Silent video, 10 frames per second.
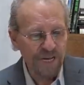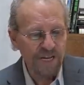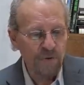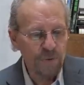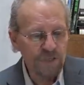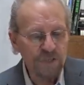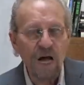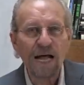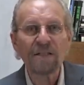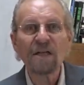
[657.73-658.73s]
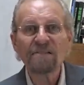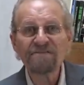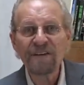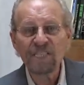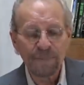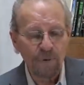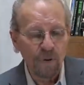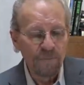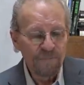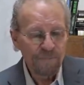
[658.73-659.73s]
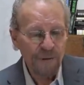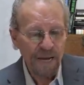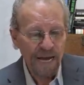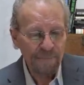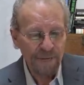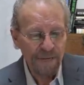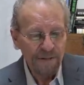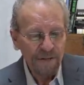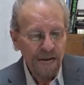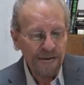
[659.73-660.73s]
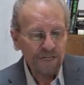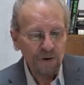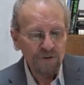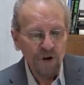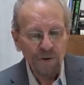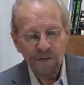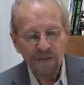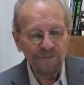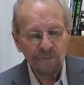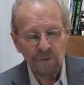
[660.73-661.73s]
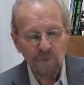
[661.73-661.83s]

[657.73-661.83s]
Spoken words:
and it was not visible behind me. I don't know if it was